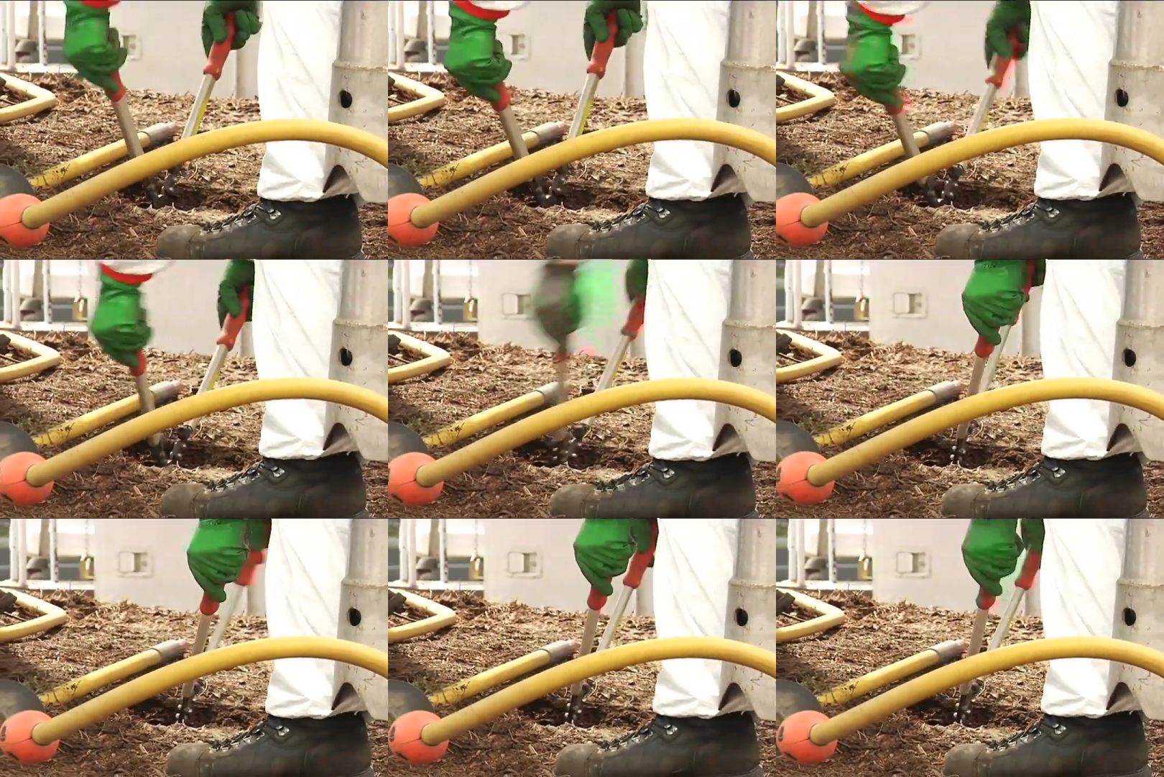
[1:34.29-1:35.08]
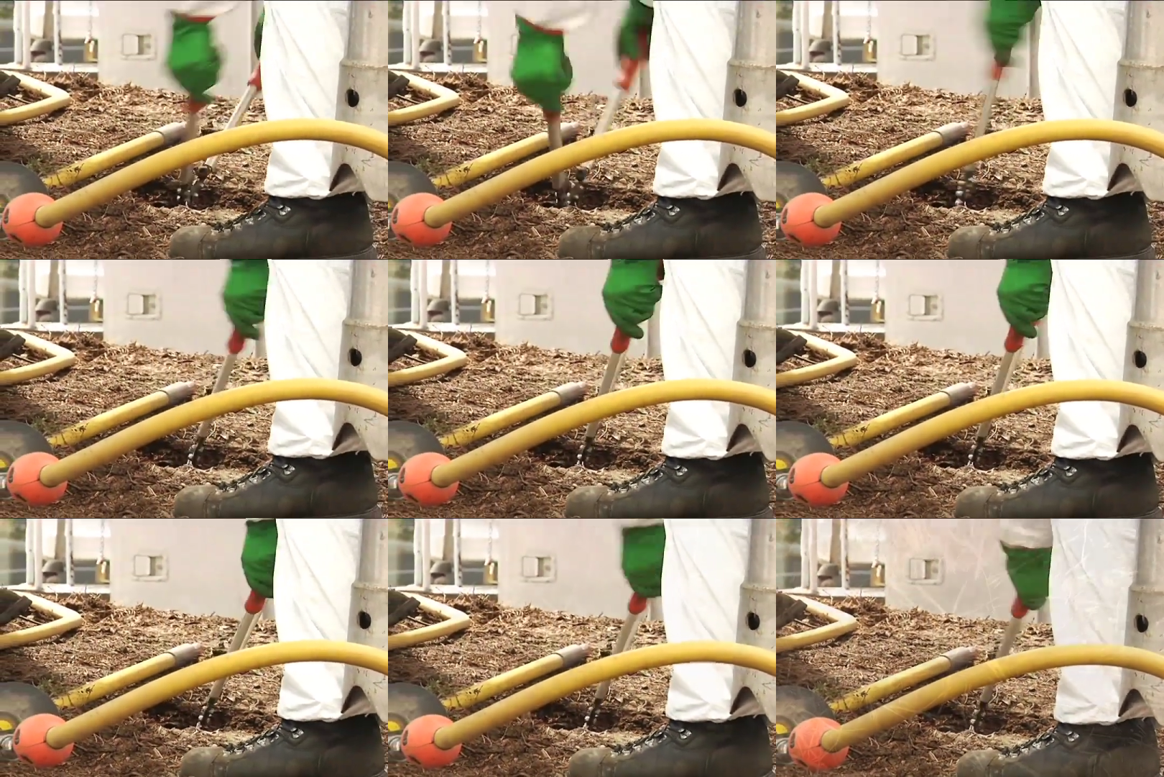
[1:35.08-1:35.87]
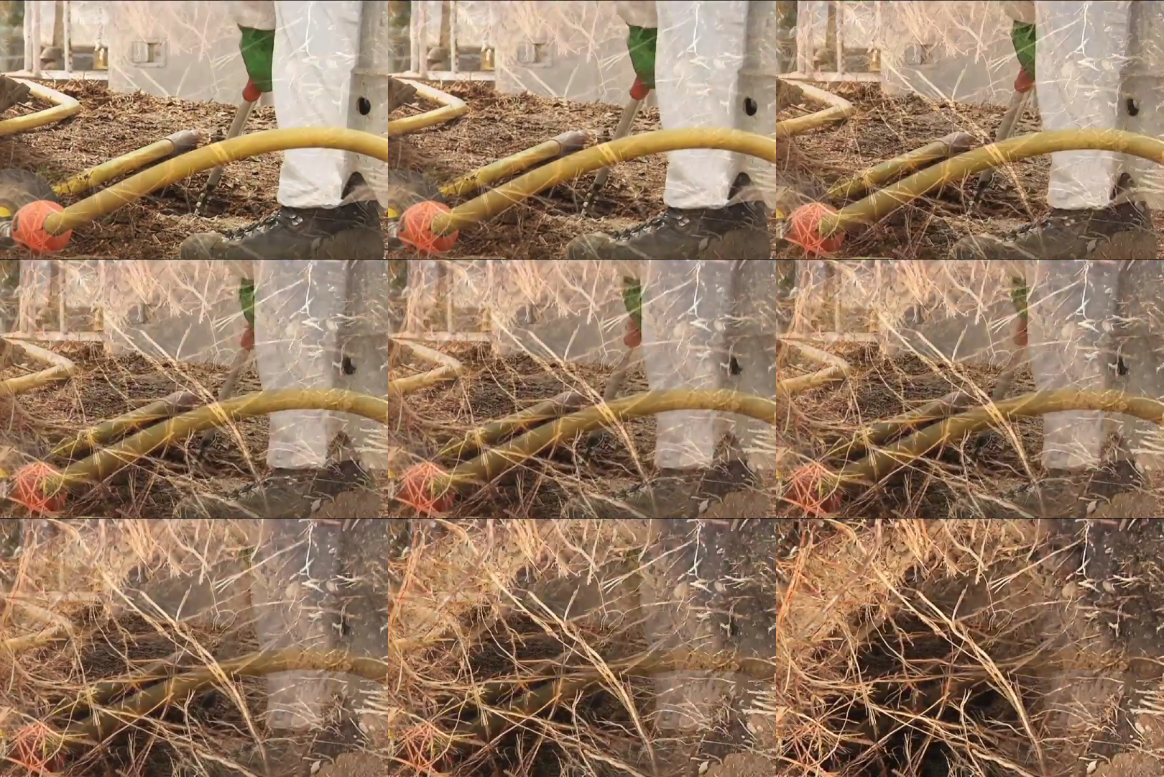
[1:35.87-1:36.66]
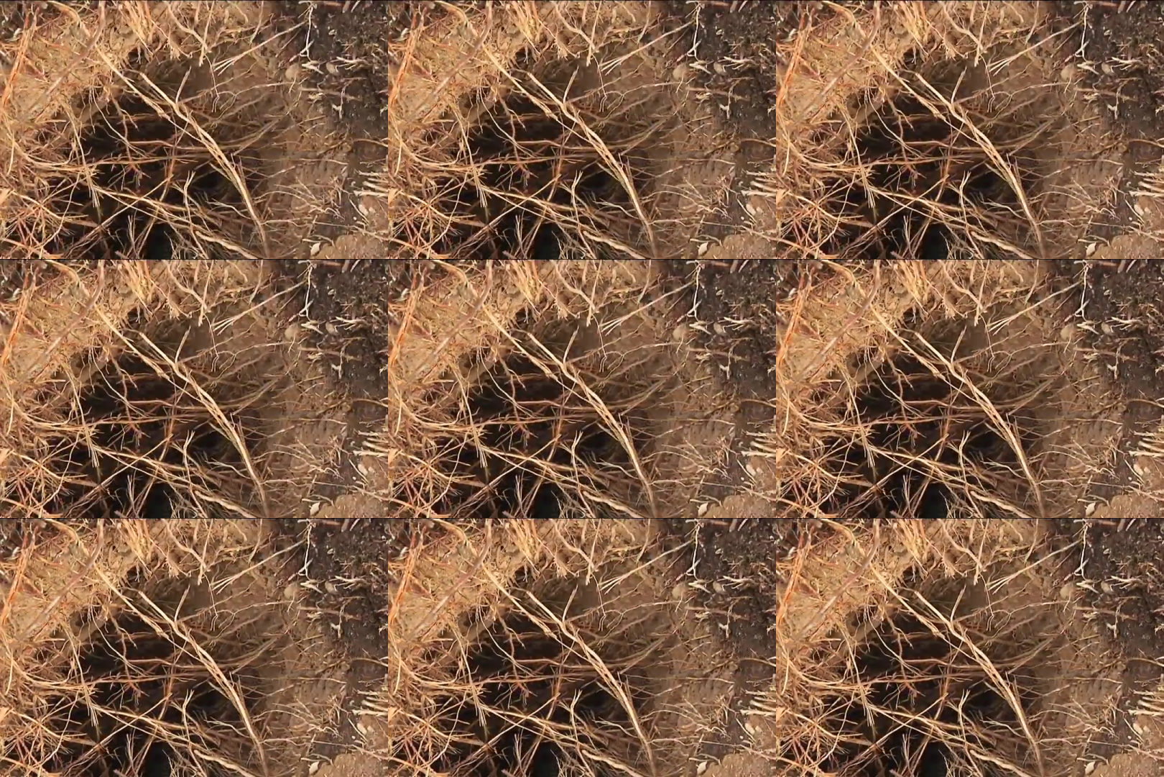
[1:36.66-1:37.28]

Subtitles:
No face is visible, so there are no lips to read.